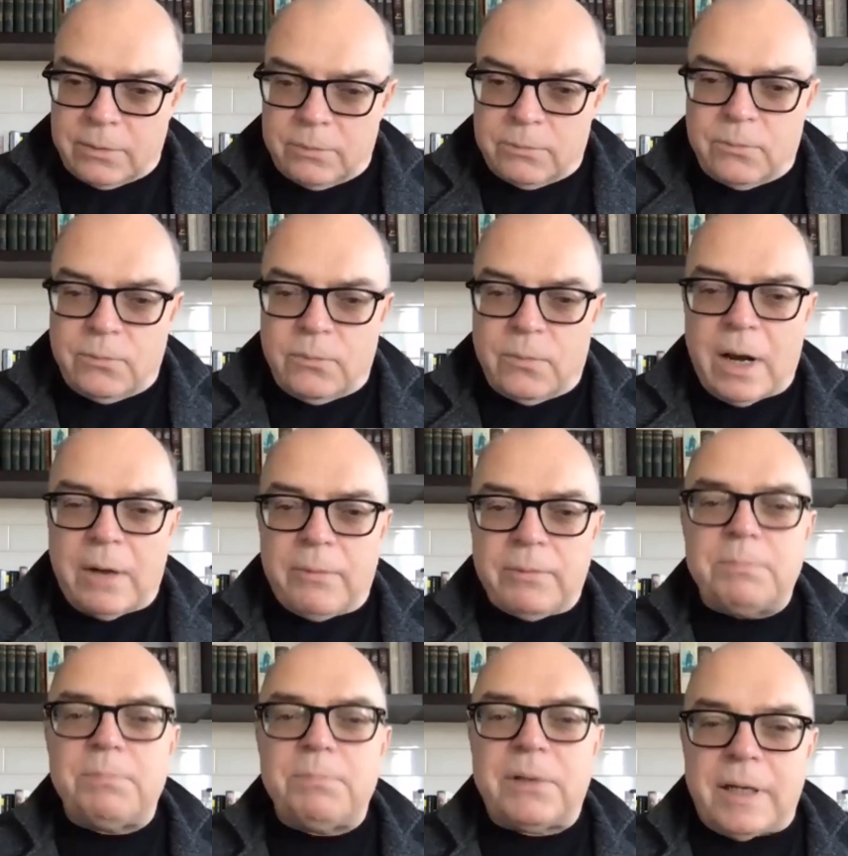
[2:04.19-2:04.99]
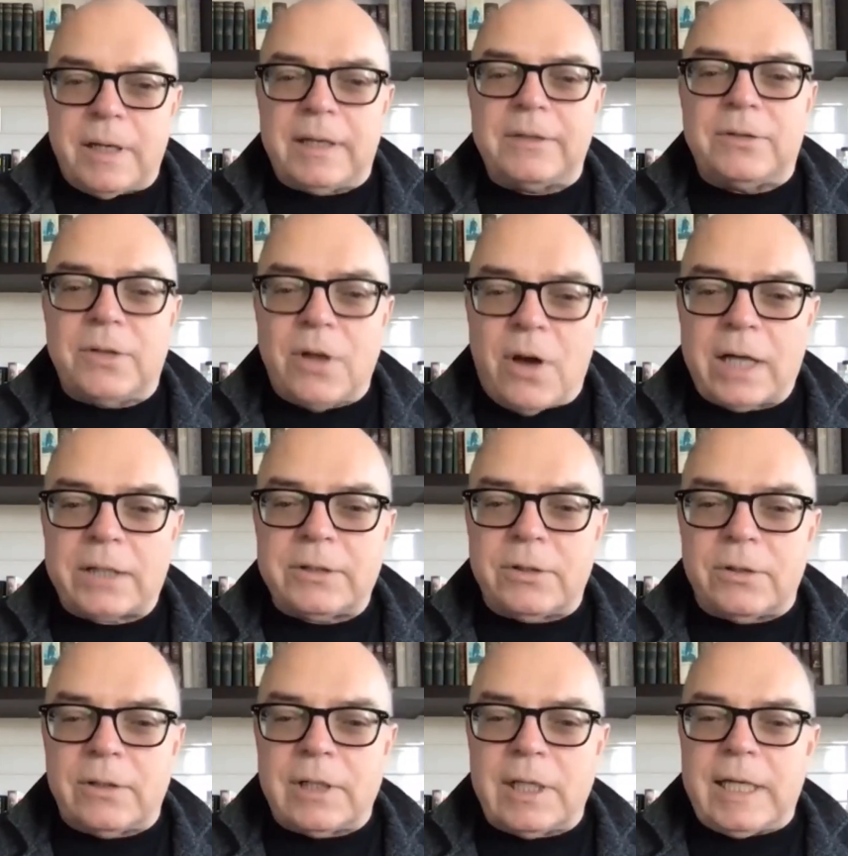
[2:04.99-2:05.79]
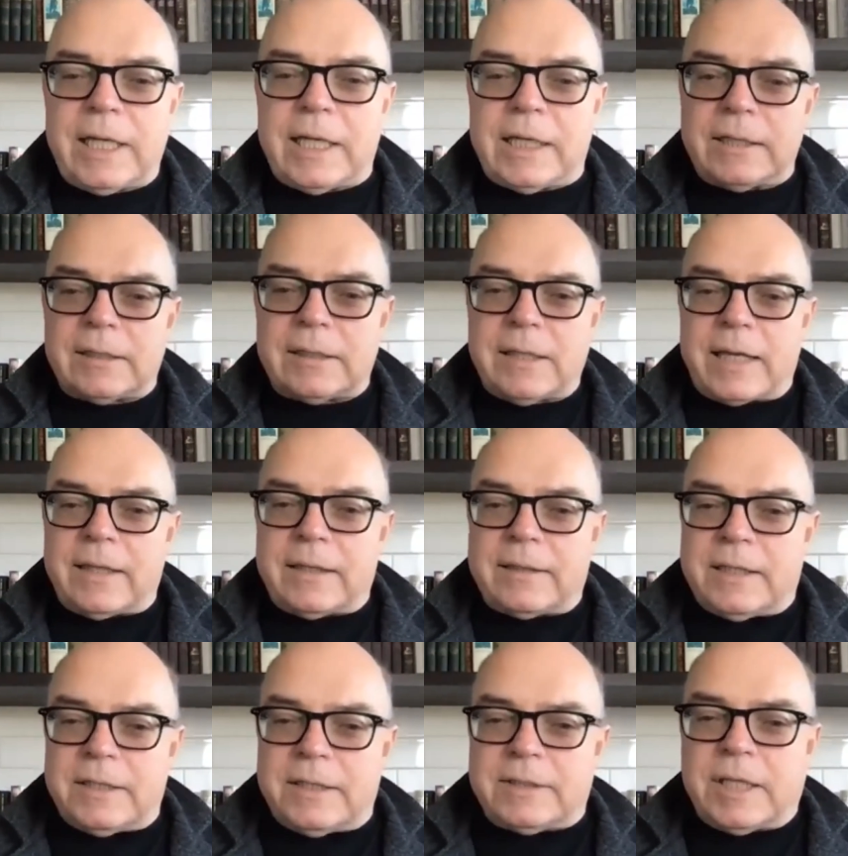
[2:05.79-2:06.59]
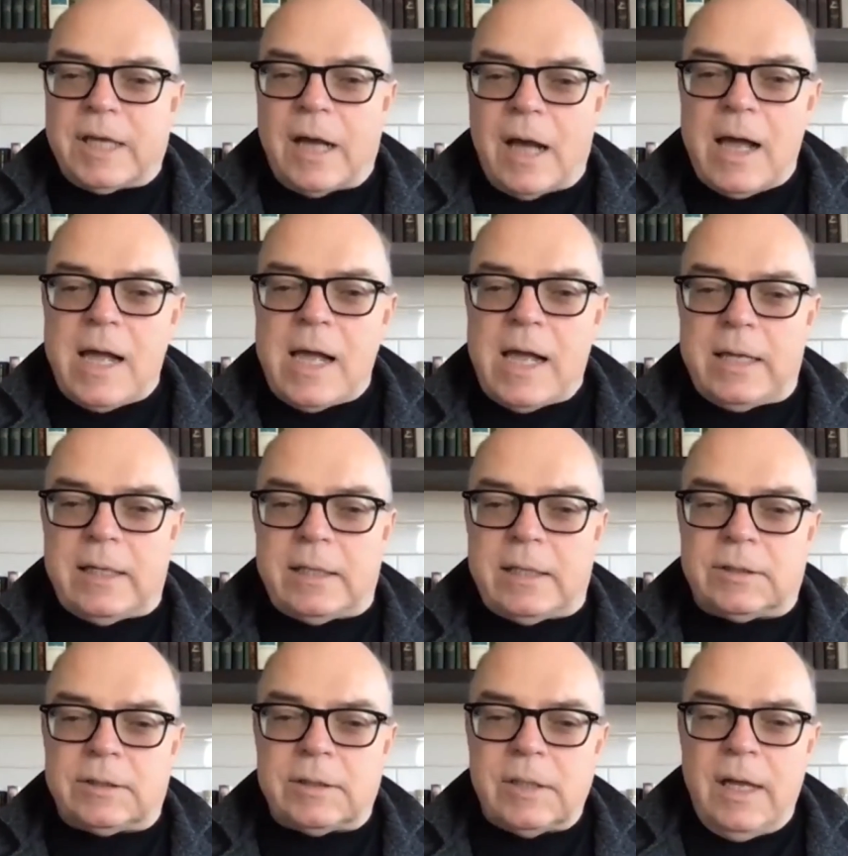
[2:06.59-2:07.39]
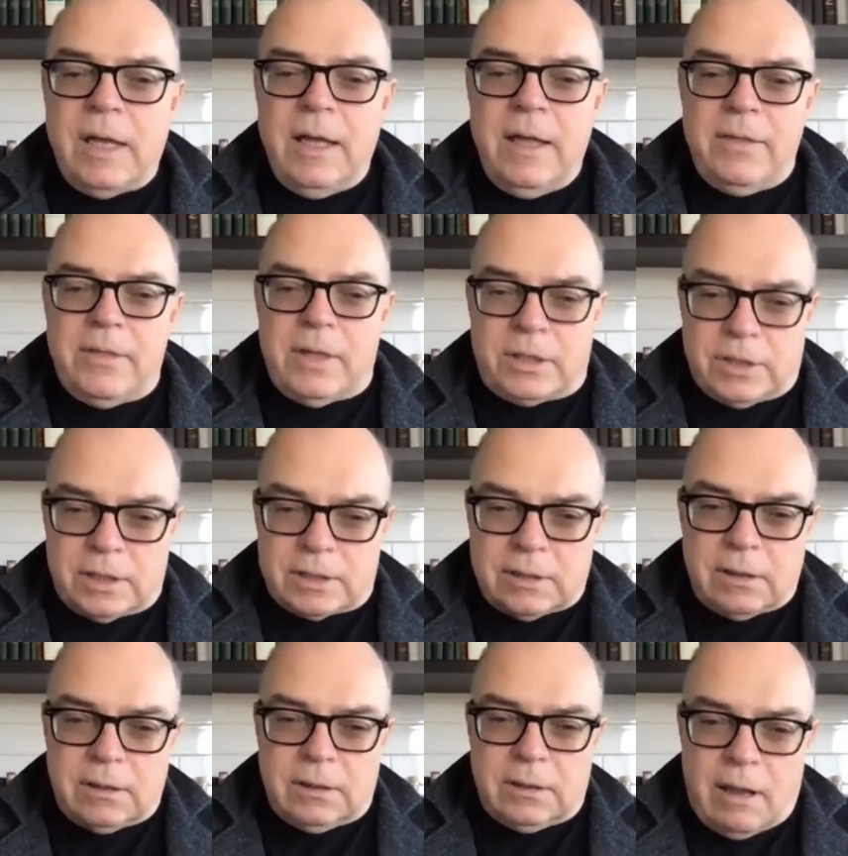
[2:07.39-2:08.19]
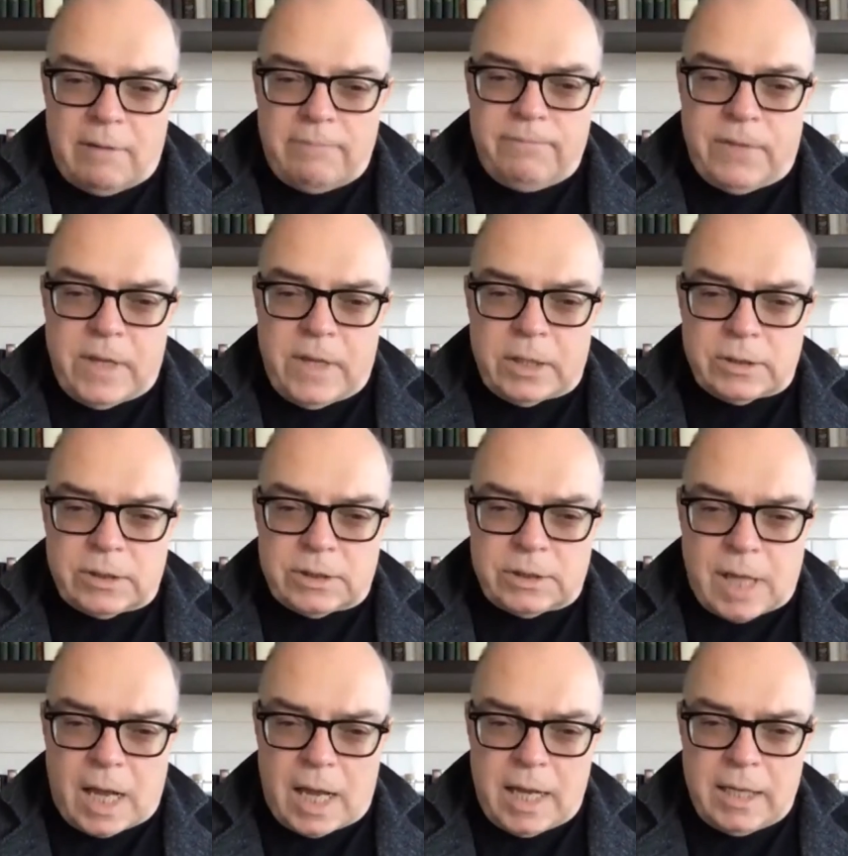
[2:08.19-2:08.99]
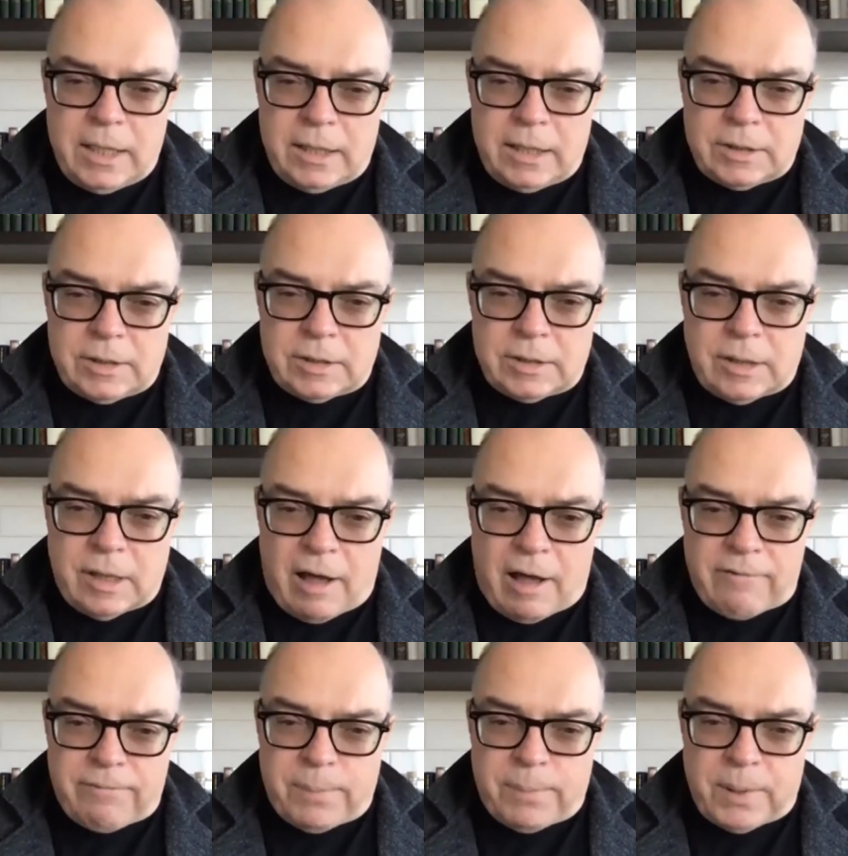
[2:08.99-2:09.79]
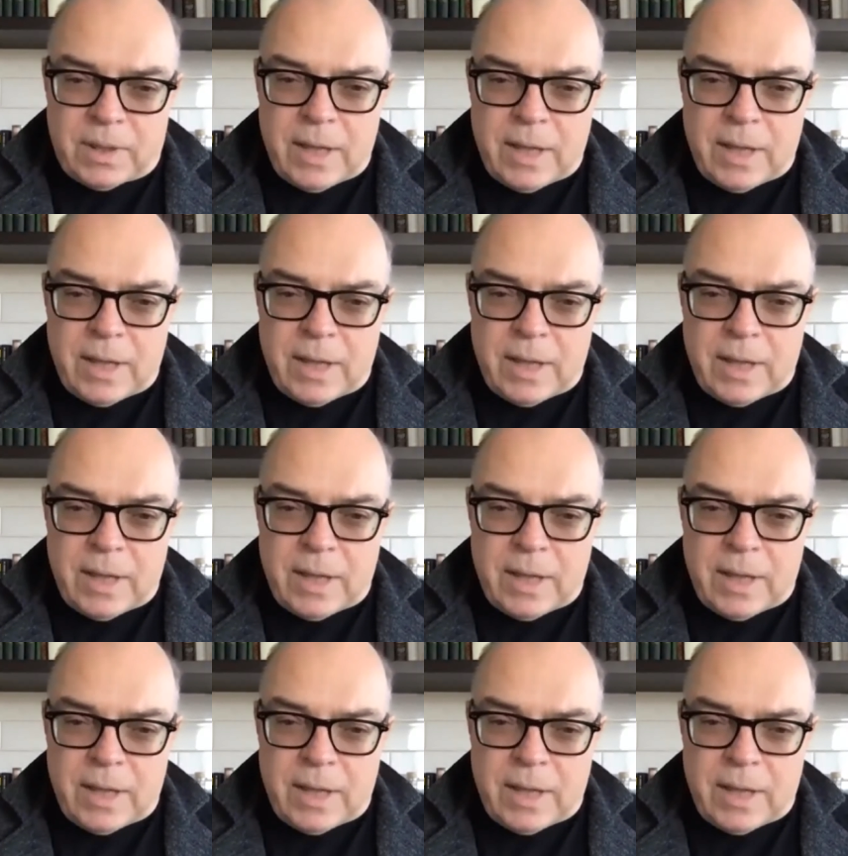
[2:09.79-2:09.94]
when I was playing Dr. Lee. It's like these guys that just love their science stuff,